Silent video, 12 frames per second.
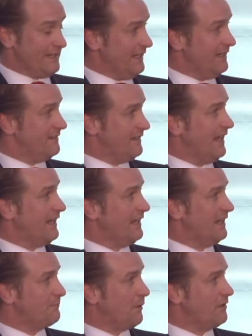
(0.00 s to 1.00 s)
kids take it
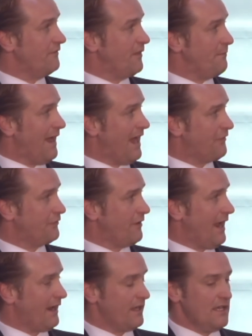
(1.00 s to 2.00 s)
as part of the math
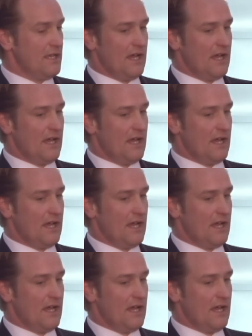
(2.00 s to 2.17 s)
track.